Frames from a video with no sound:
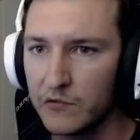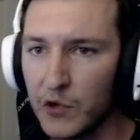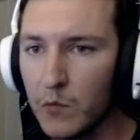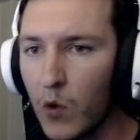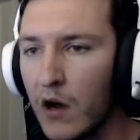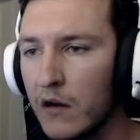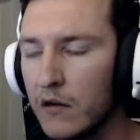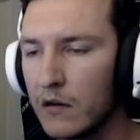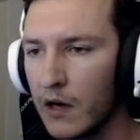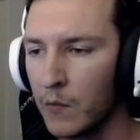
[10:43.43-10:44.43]
Dream
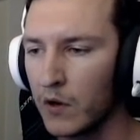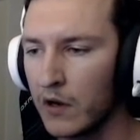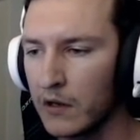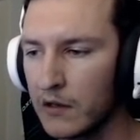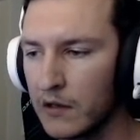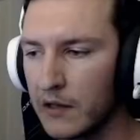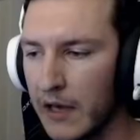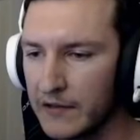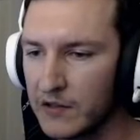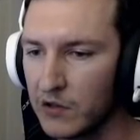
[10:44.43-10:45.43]
1, I wanna
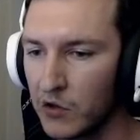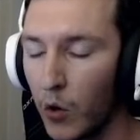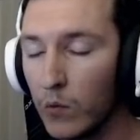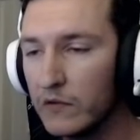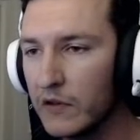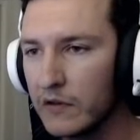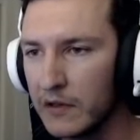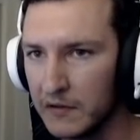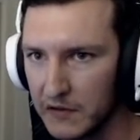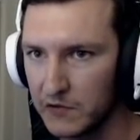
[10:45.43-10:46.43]
get gold
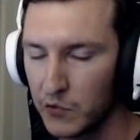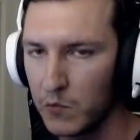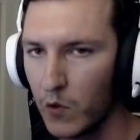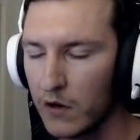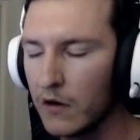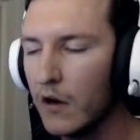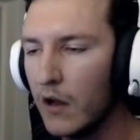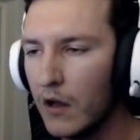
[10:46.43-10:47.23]
in this Dream 1.